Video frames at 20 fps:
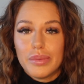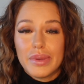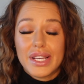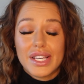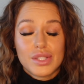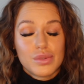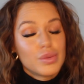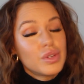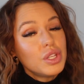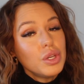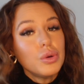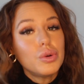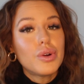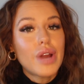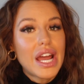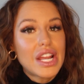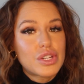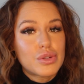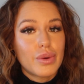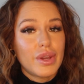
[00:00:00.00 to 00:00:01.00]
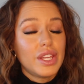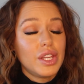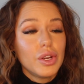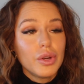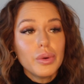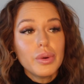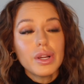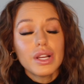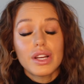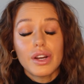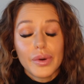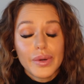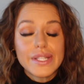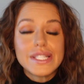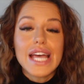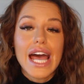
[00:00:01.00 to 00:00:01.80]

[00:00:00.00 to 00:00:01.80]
because when you graduate, you're going